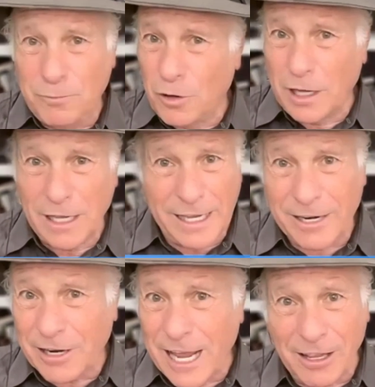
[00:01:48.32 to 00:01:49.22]

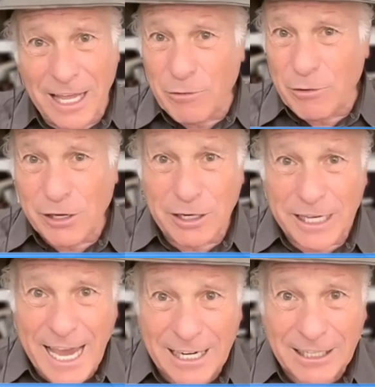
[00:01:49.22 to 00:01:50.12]
here in LA, we go to
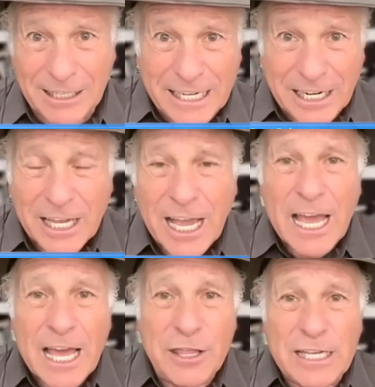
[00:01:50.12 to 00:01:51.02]
Catalina.
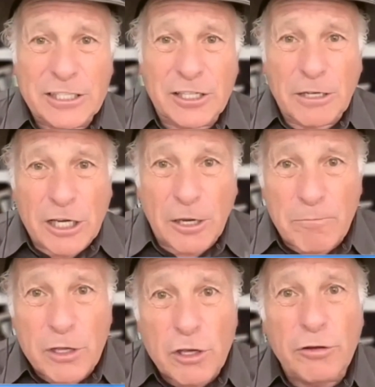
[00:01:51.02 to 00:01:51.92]
These are
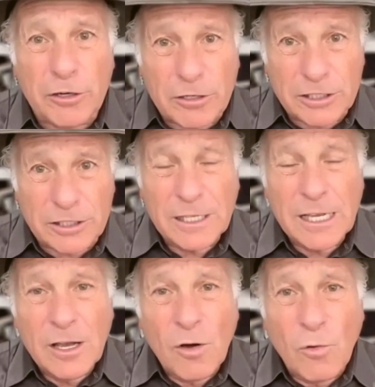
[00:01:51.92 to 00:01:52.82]
commuters,
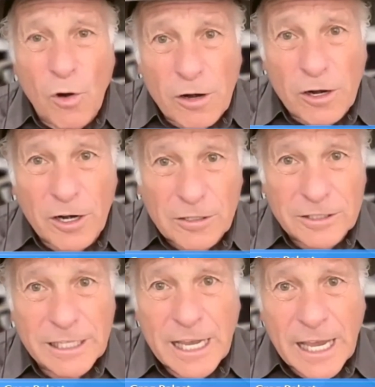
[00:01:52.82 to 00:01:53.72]

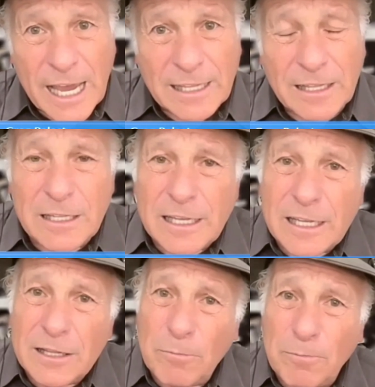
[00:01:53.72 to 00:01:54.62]
workers, and
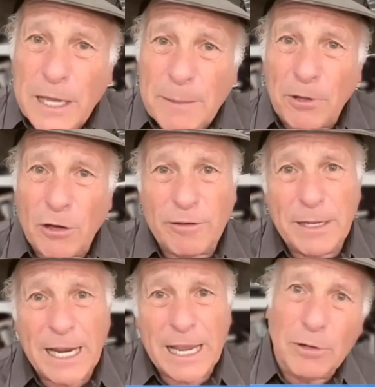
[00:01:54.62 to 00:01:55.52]
the people that we've
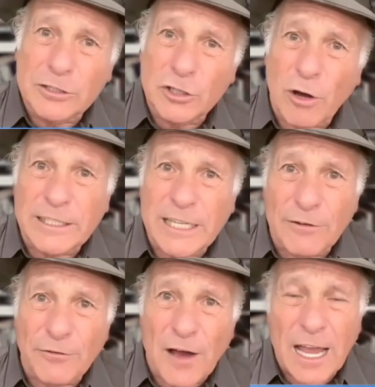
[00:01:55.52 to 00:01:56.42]
been able to
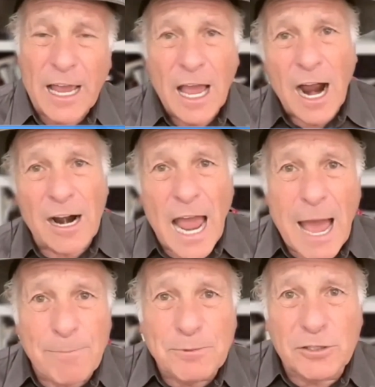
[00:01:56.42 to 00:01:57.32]
identify are
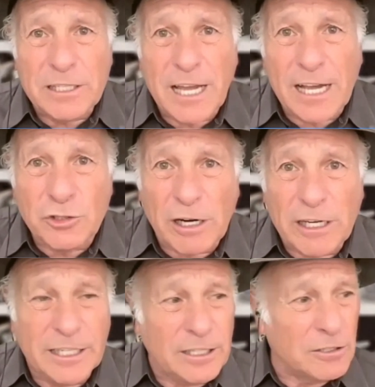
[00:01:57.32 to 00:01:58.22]
absolutely not
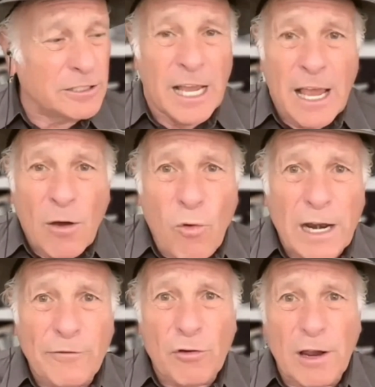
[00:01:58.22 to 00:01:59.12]
drug dealers. When
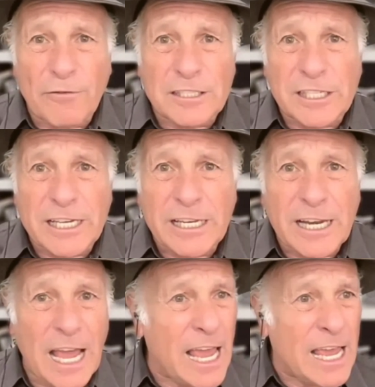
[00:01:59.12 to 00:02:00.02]
have you ever seen a